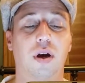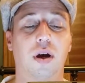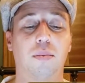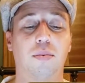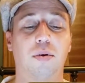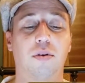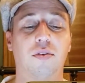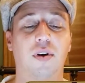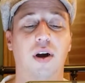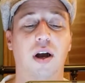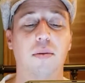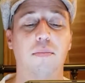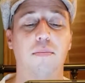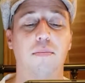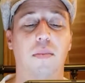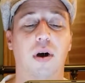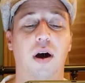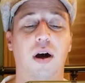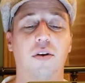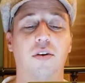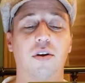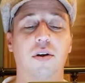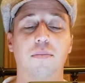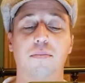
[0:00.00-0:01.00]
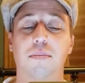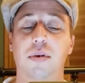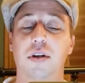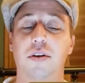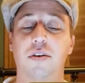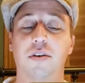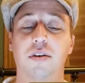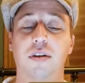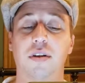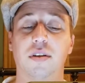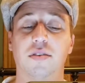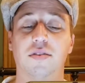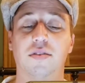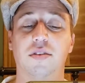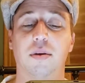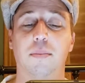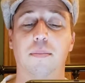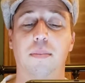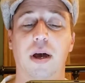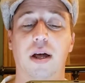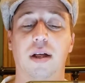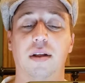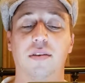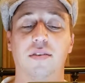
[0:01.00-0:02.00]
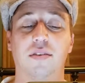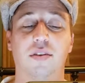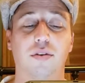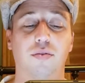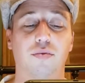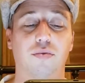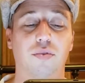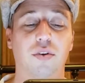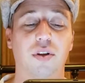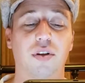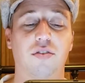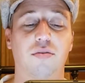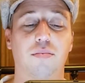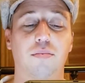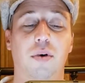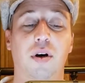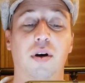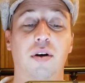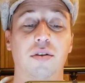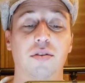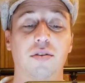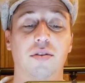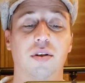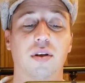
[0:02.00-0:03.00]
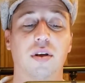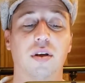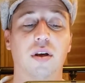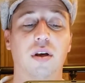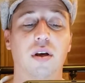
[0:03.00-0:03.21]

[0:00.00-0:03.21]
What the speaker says: provide moderate bitterness to balance the rich malt,